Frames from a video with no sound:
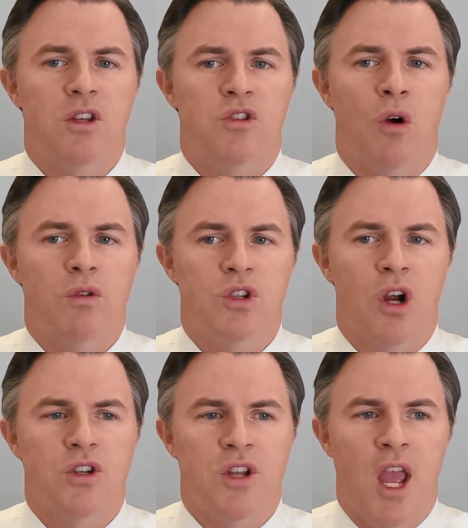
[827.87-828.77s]
don't
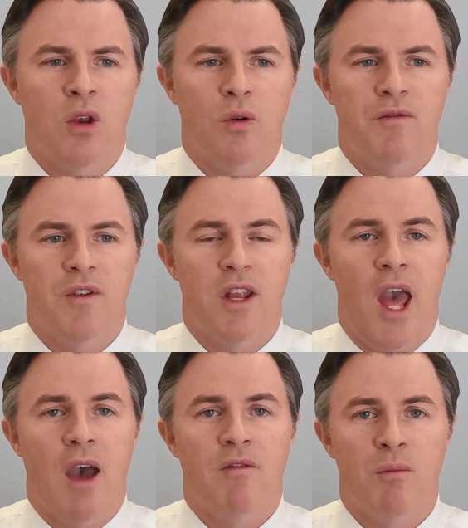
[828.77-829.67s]
charge an annual fee to
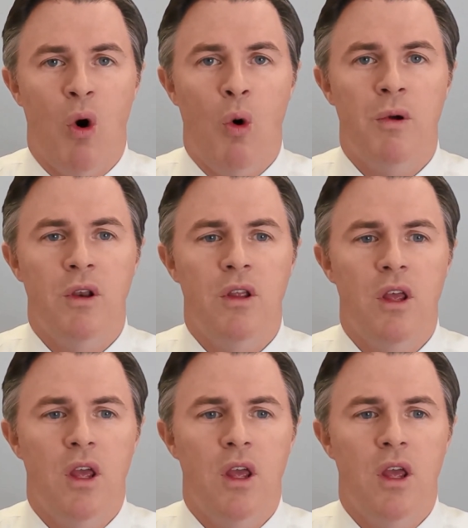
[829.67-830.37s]
have them open